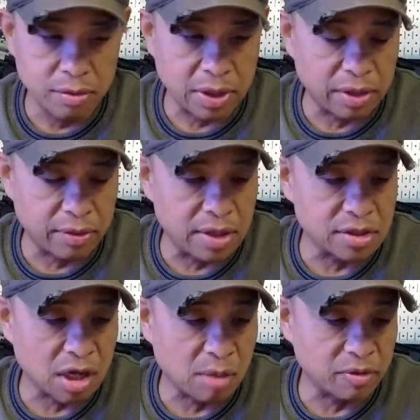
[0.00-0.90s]
a great
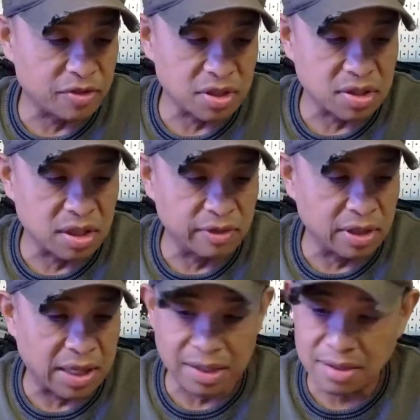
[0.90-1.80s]
job of just giving
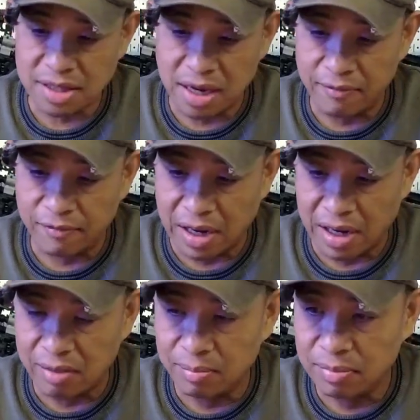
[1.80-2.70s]
that same
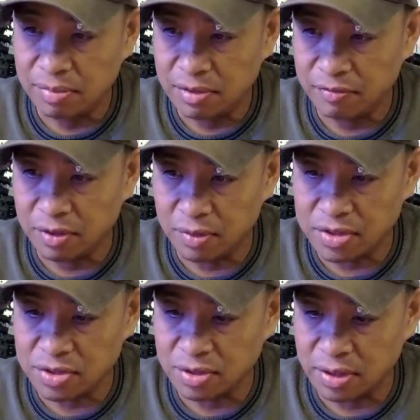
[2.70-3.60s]
vibe of the
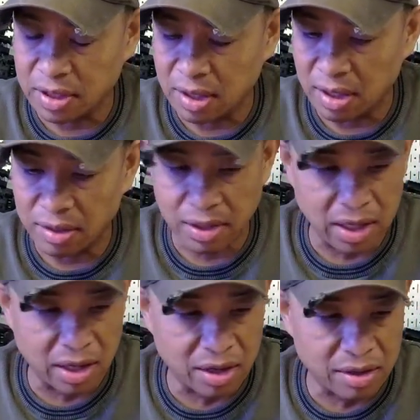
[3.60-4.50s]
original, and they
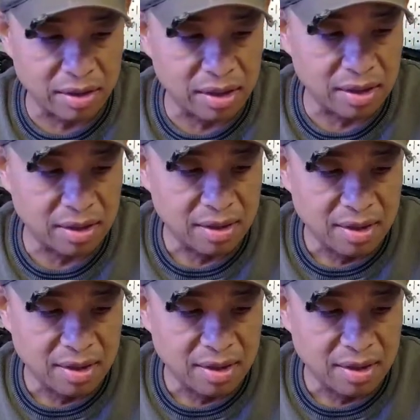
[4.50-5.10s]
are the